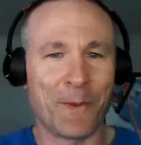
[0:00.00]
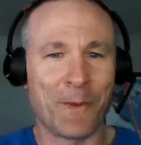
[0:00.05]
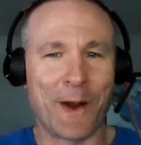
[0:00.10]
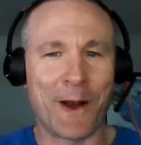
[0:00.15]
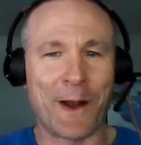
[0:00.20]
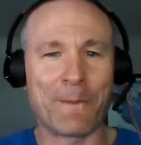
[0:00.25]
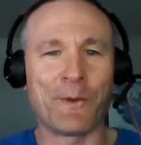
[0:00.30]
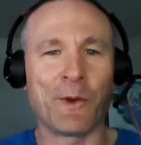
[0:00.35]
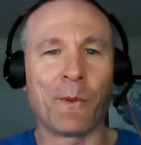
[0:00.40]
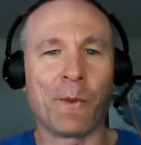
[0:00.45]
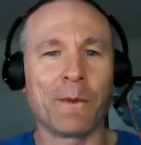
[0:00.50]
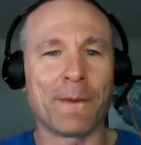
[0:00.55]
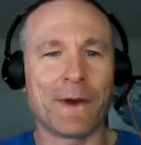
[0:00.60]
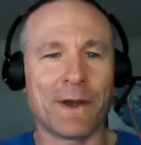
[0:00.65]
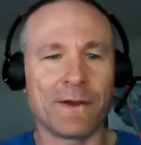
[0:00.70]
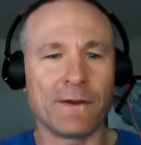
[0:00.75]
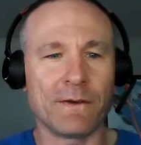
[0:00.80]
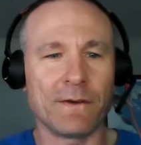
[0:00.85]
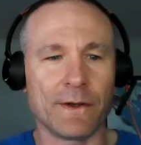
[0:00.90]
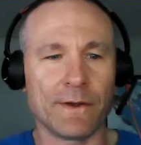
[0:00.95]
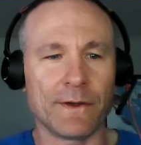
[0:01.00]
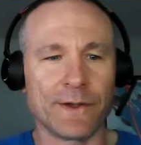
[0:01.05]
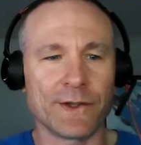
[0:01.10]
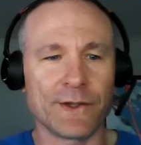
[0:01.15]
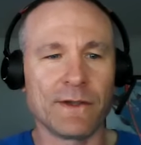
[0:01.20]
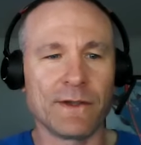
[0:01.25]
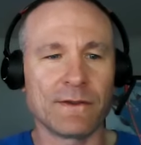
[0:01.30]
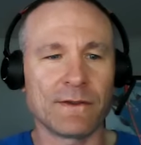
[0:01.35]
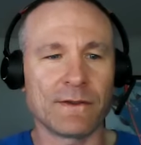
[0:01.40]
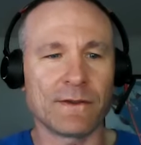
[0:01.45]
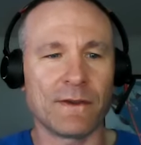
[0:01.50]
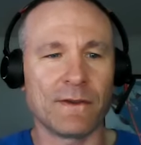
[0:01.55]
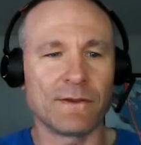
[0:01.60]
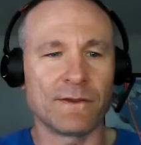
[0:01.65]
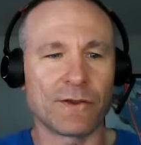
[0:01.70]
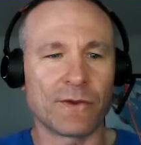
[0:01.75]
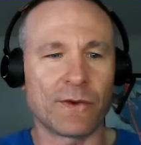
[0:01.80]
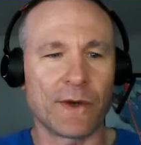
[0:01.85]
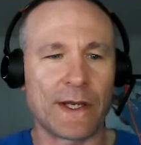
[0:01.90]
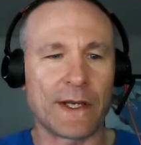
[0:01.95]
when I'm doing my due diligence and
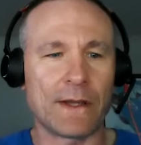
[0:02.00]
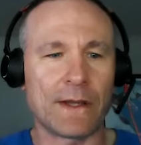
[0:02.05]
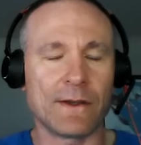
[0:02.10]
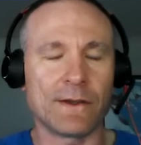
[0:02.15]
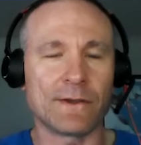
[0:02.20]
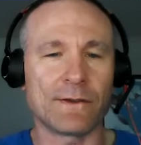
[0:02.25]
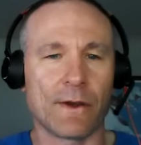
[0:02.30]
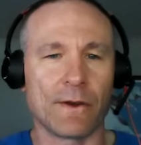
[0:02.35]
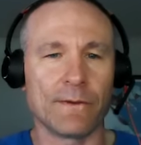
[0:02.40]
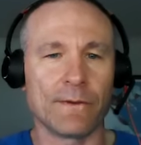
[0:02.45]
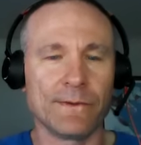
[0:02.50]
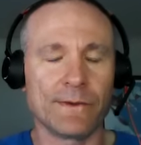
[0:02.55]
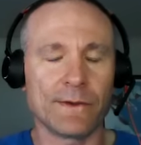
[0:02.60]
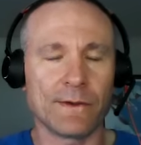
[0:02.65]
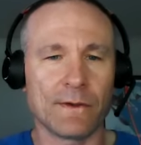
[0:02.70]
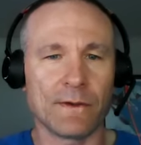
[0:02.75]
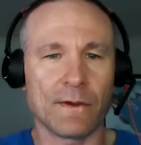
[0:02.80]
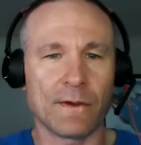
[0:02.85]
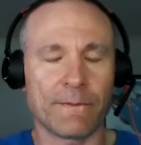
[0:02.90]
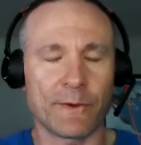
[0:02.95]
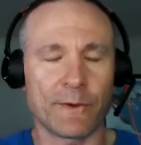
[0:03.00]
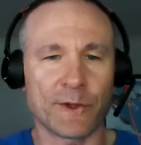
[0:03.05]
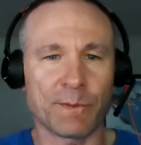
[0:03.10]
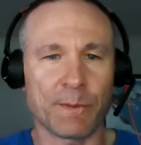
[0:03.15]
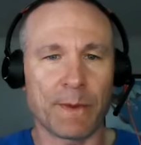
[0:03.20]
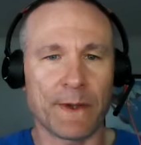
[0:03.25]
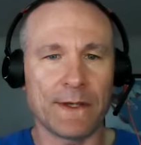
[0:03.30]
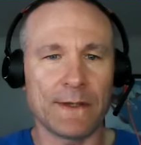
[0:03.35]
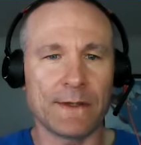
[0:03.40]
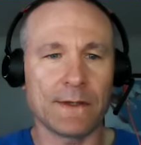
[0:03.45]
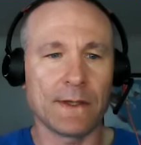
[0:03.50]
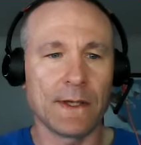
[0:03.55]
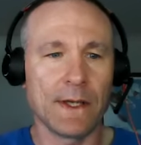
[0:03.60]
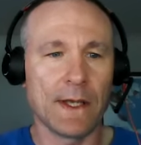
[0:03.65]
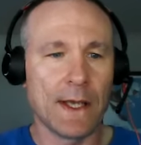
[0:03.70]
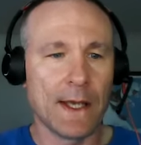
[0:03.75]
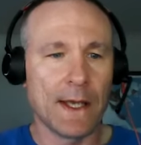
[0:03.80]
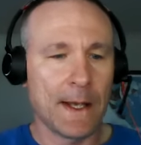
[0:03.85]
screening these loans in the first place.